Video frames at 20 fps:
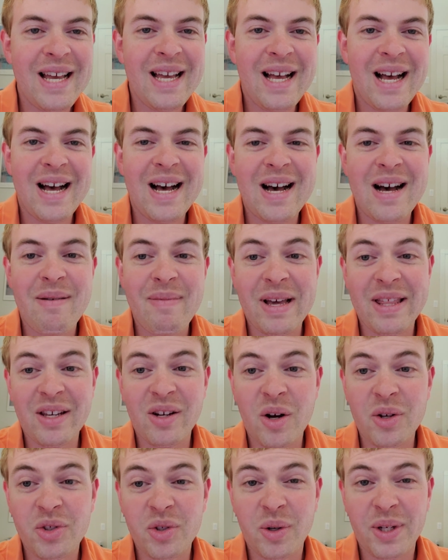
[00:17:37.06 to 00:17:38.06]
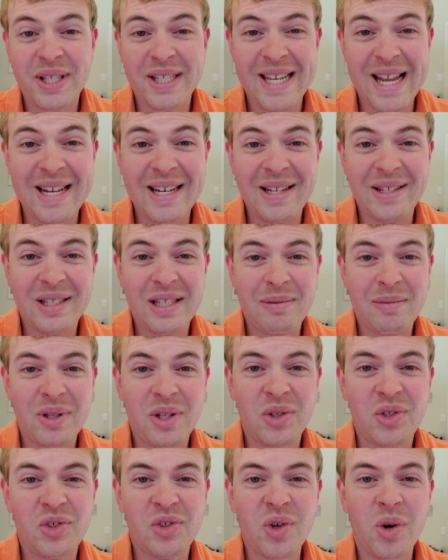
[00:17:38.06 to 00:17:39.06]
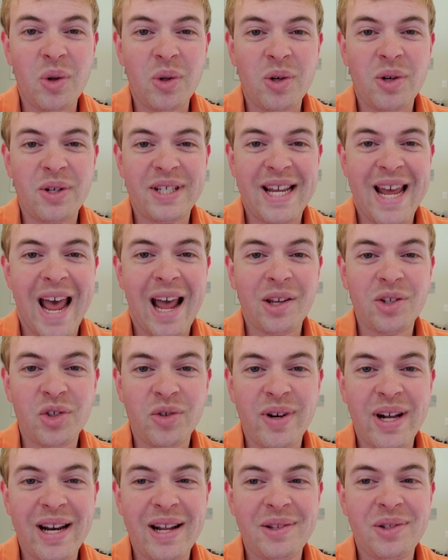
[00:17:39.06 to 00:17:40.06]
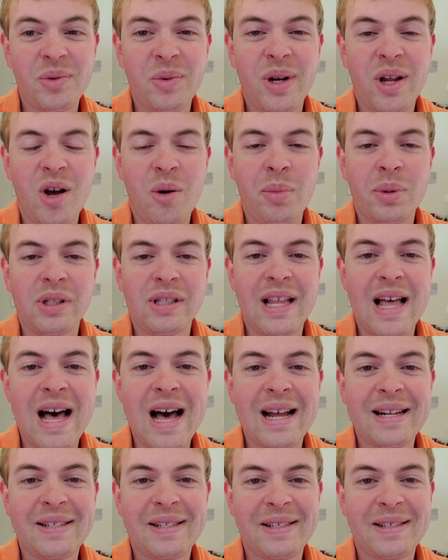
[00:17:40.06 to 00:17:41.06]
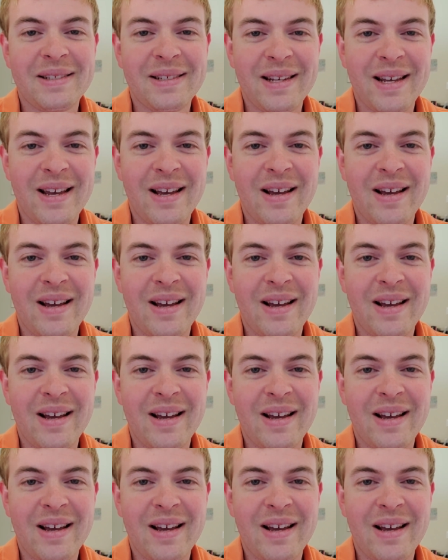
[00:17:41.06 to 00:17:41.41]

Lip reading: I think also extending some of the solar tax credits would help a lot.